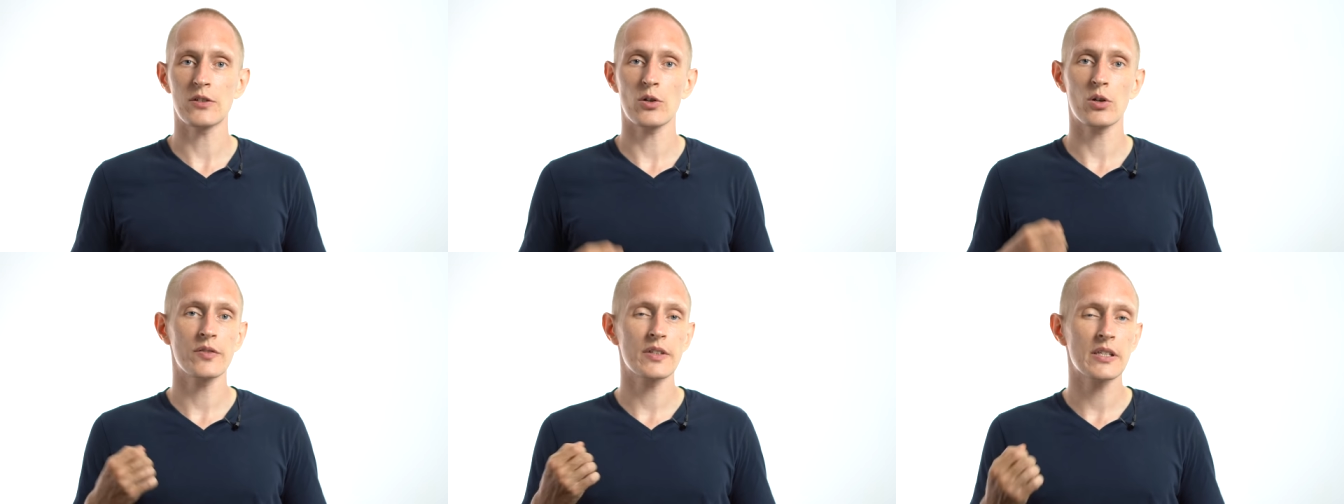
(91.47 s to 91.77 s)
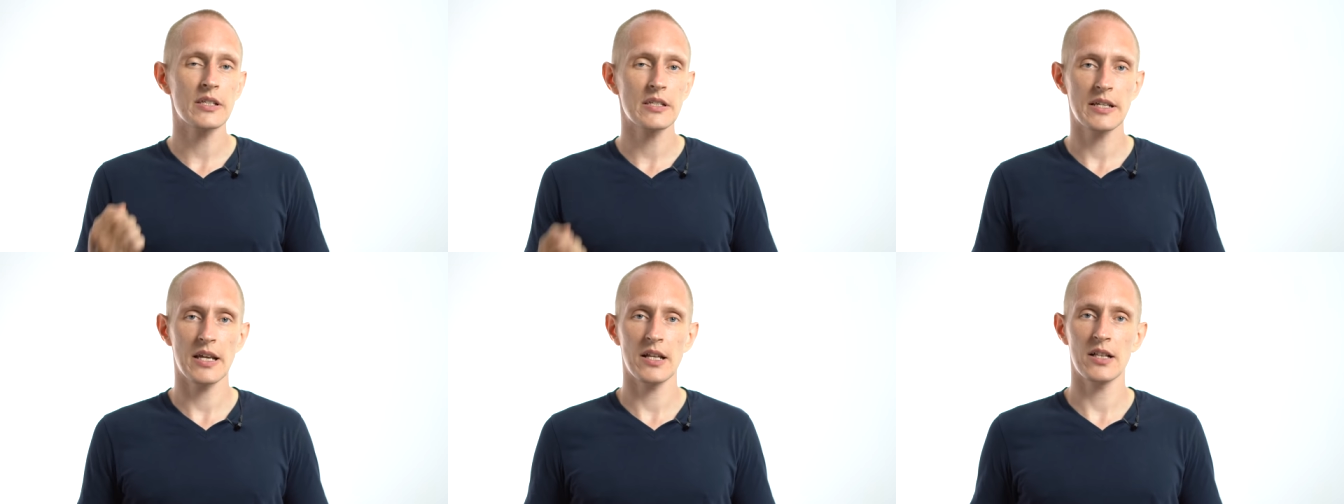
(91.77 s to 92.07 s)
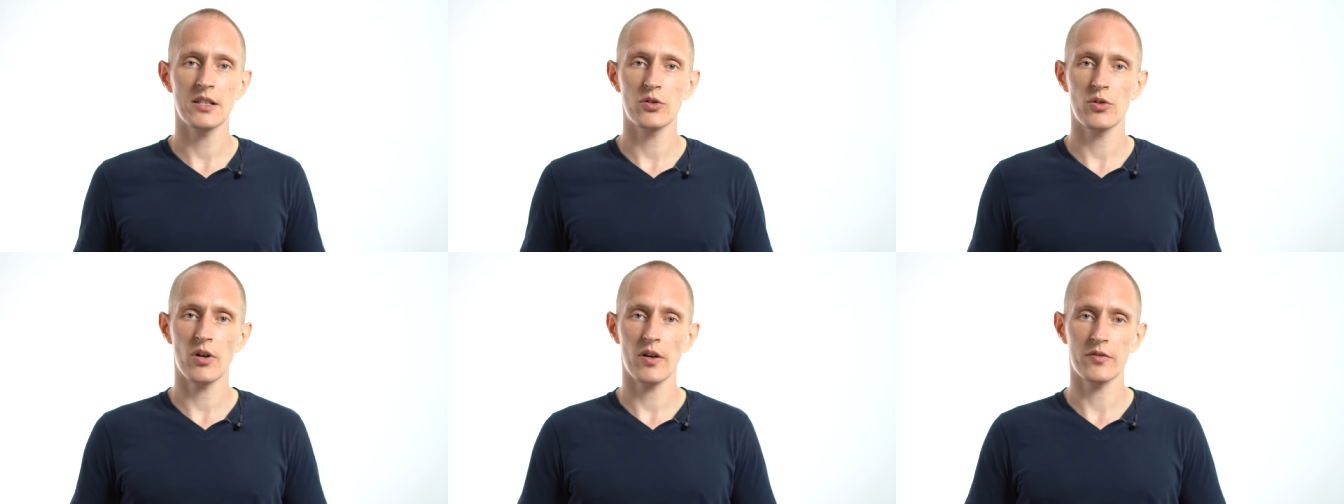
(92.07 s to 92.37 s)
all of the
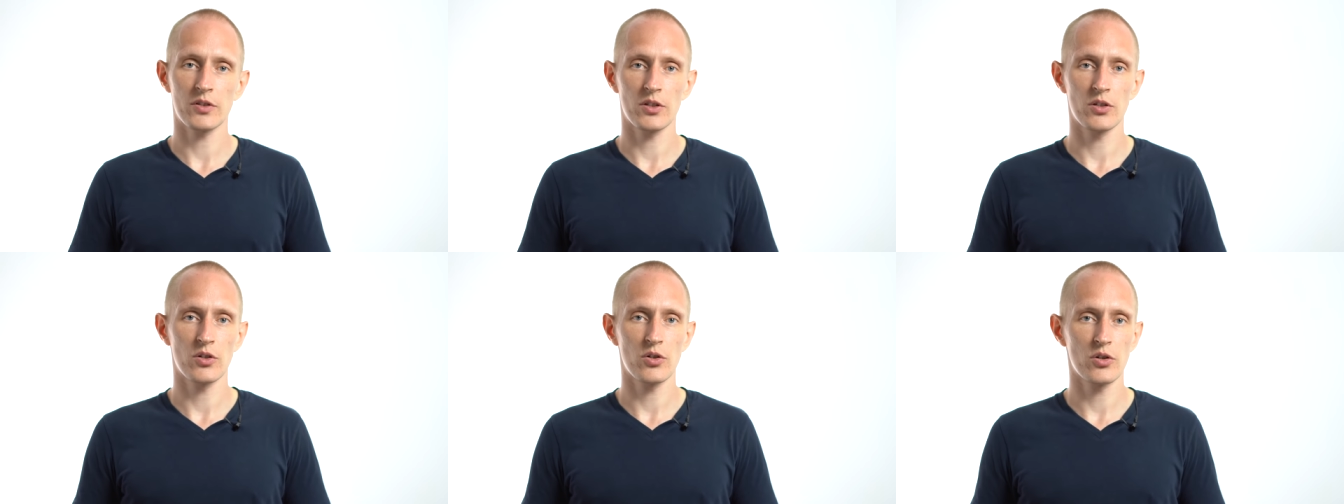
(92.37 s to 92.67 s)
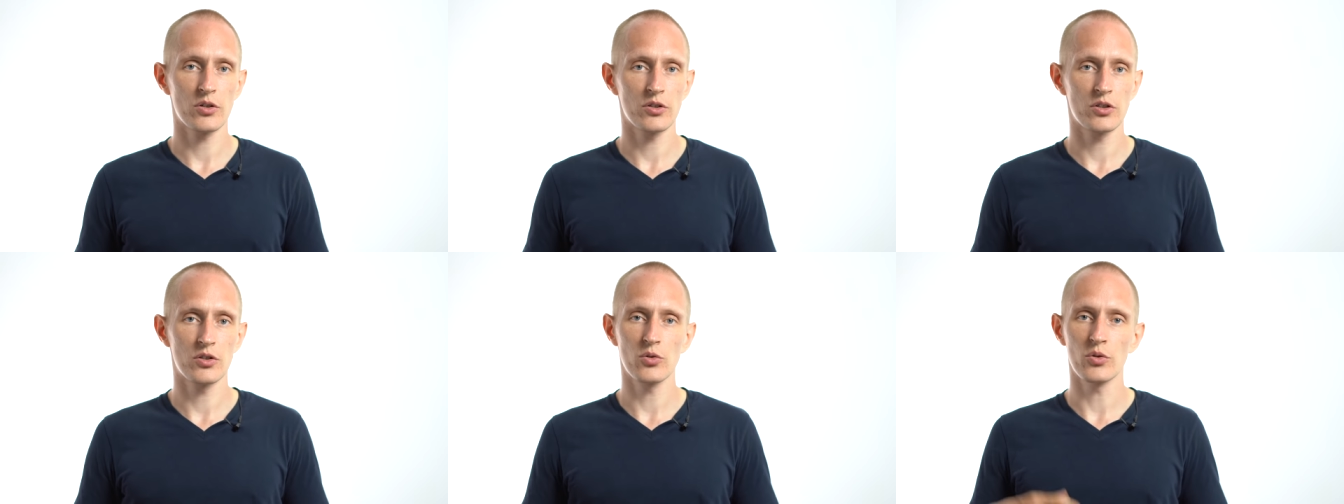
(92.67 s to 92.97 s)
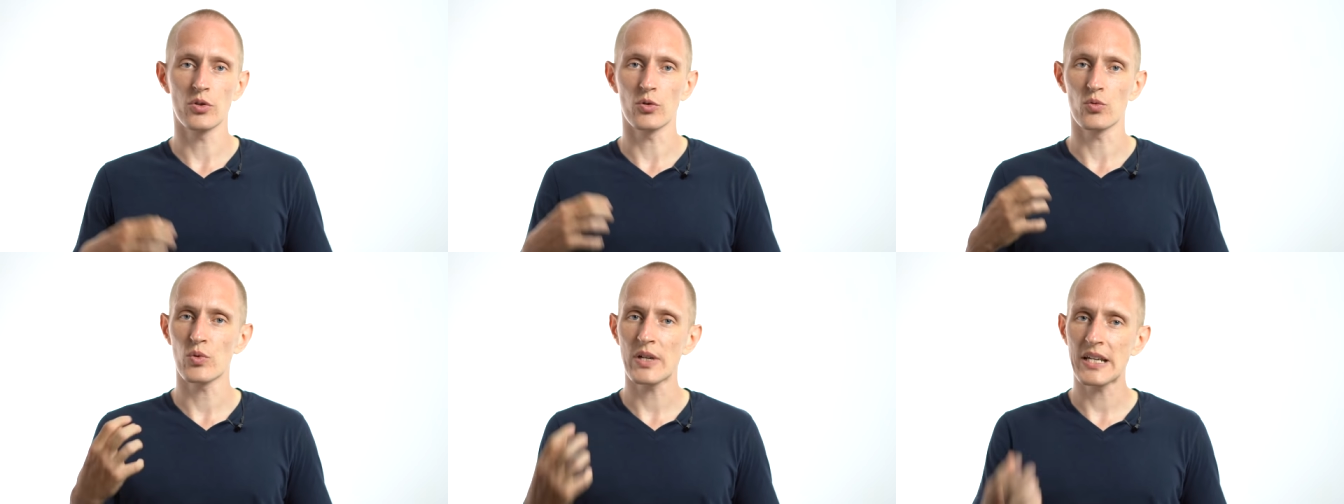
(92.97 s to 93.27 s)
skills you have to learn to do
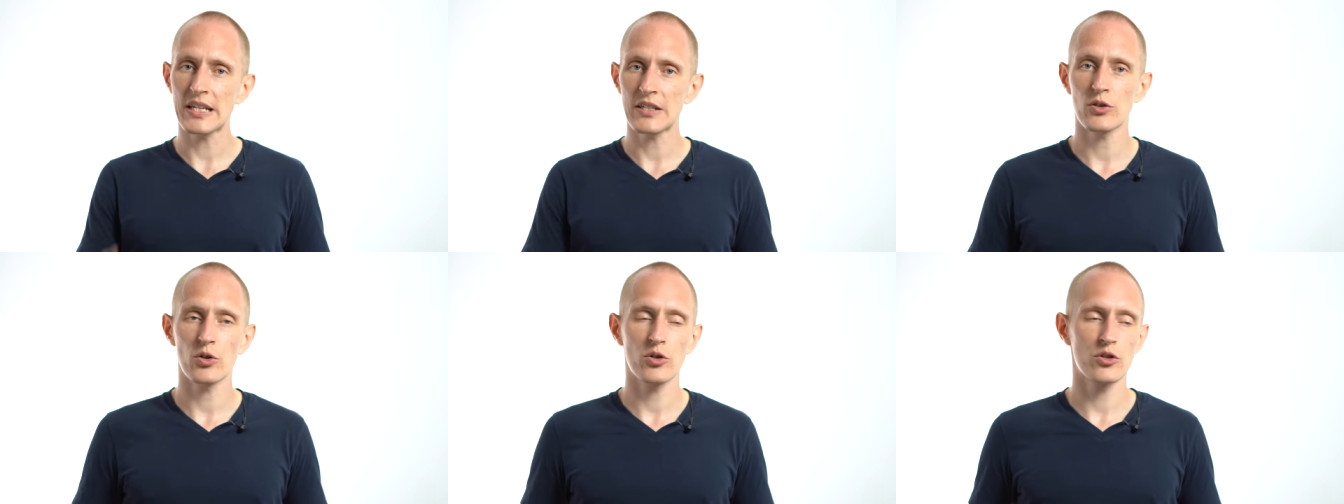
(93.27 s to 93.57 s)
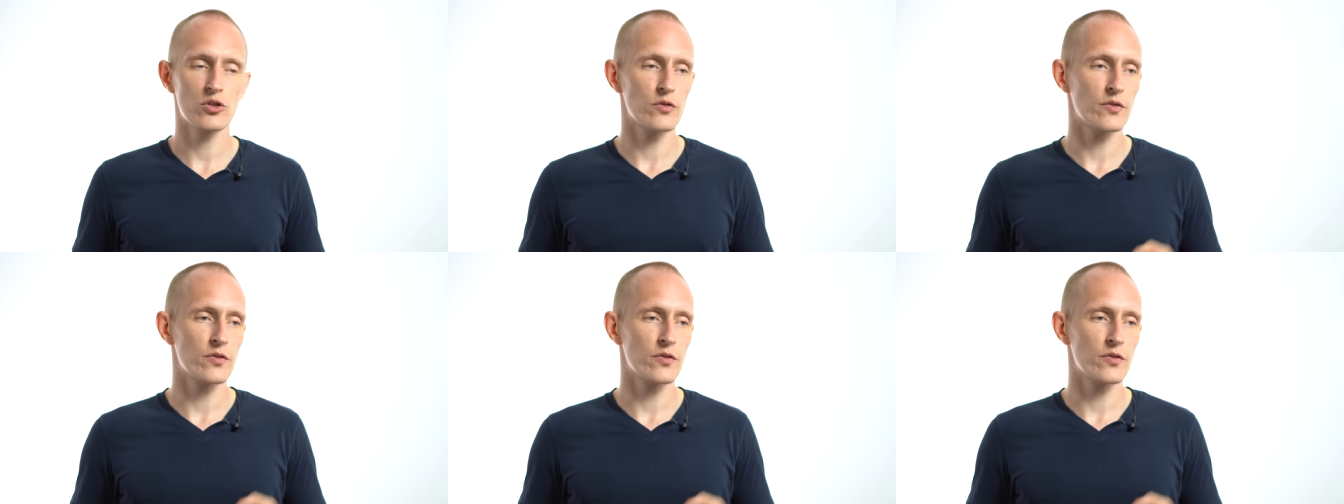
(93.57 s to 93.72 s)
the research,